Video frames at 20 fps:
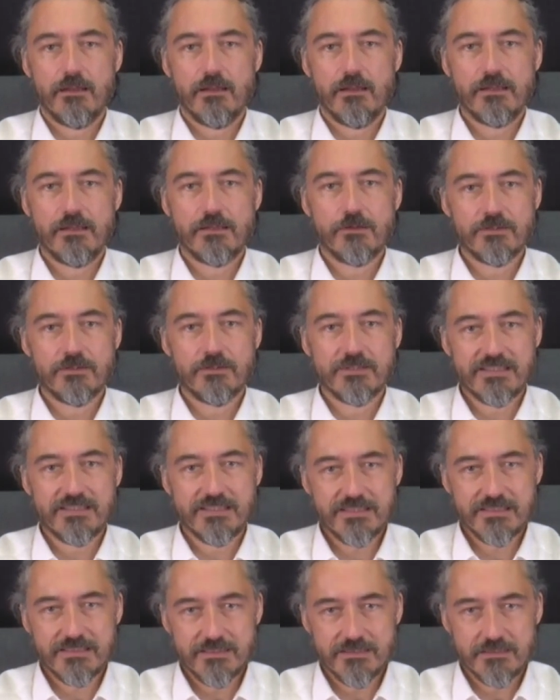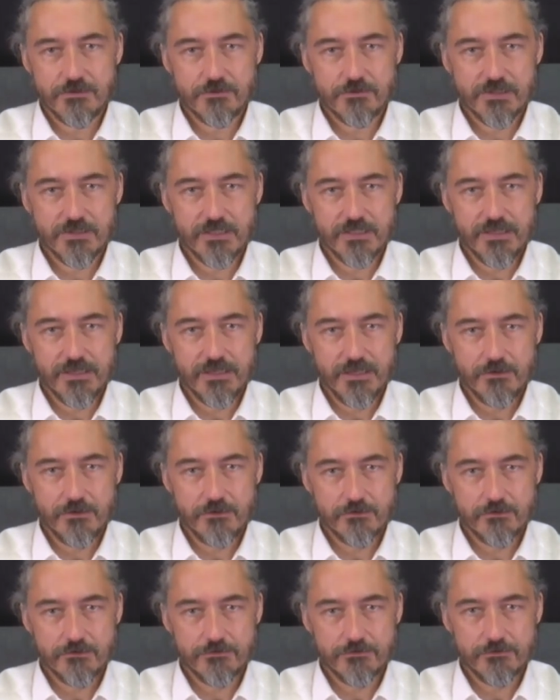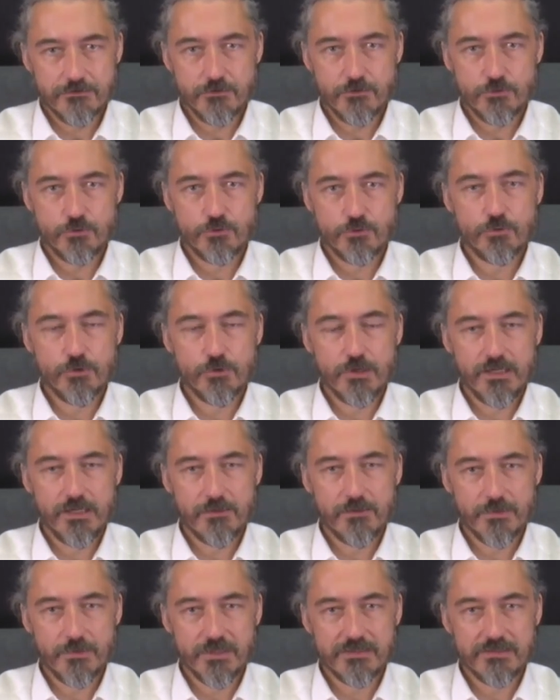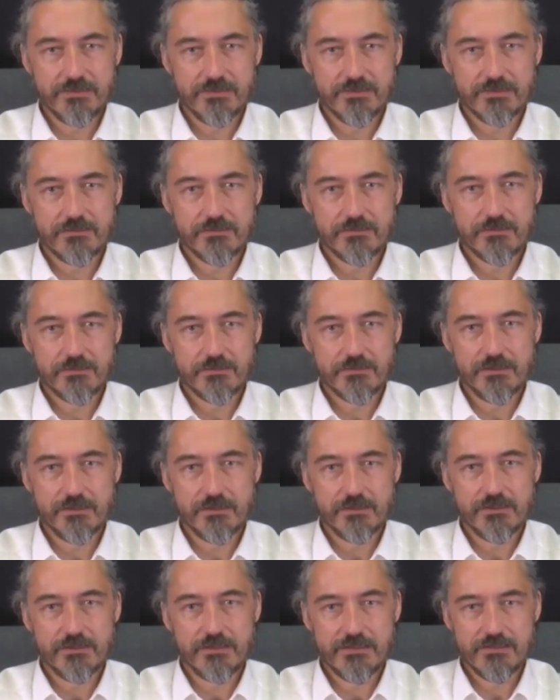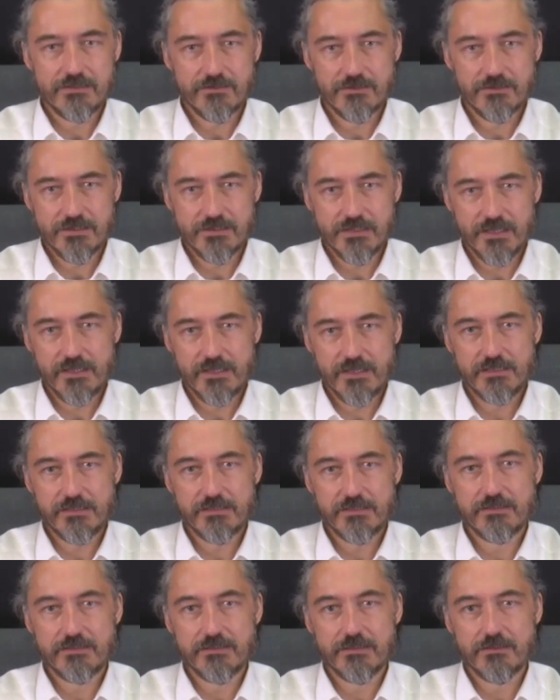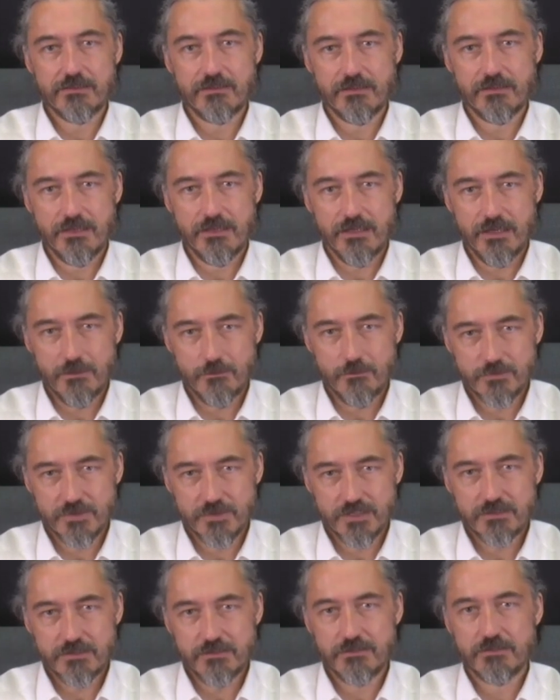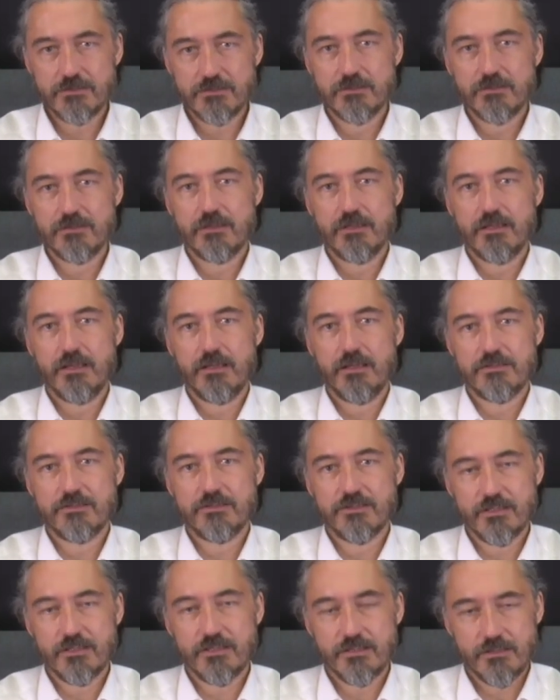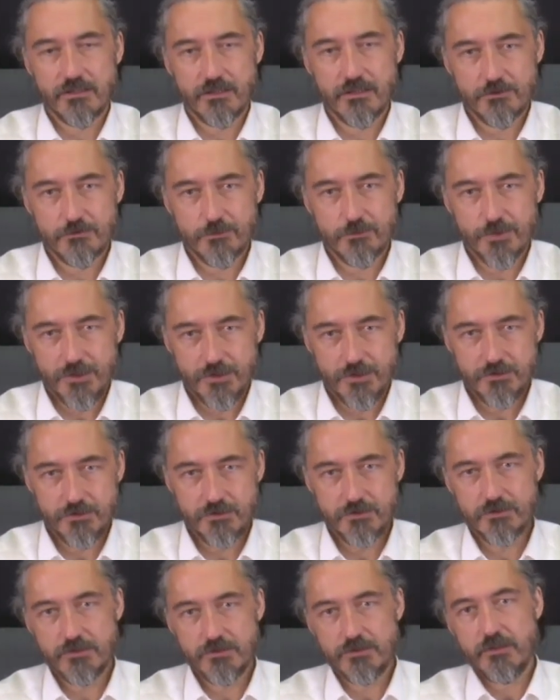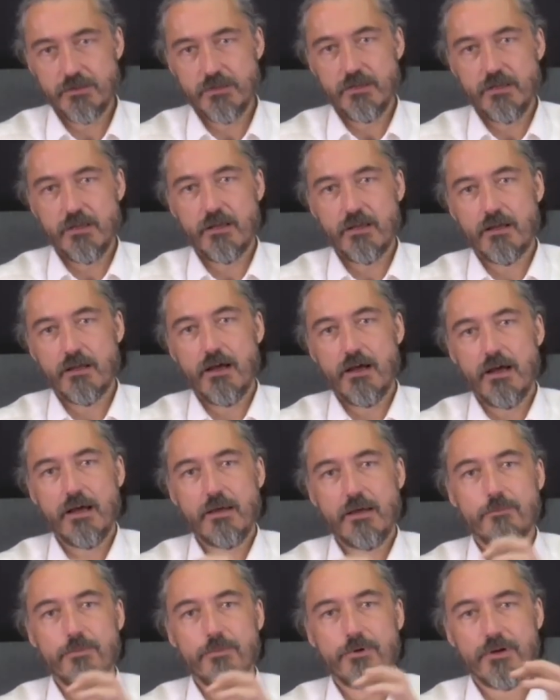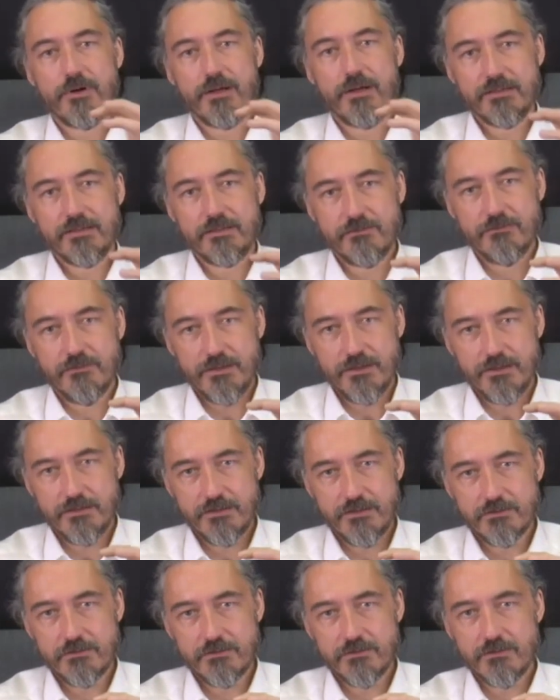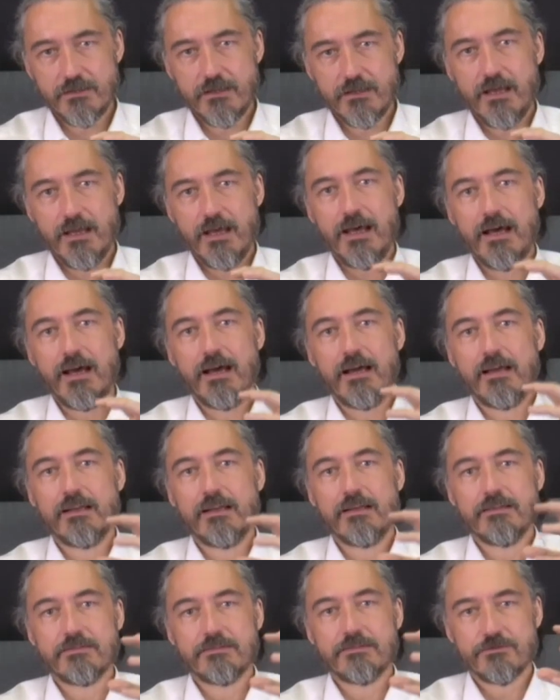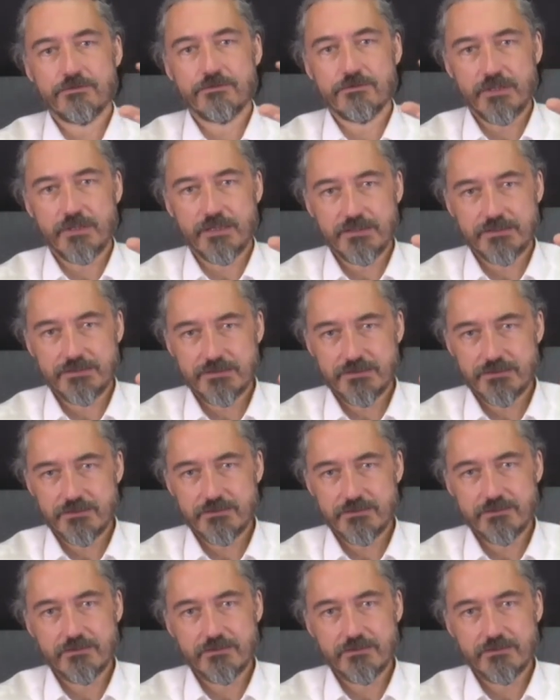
it consists usually out of 2 elements: a dissociated, numbed, and shut down part, a hyperactivated, highly stressed,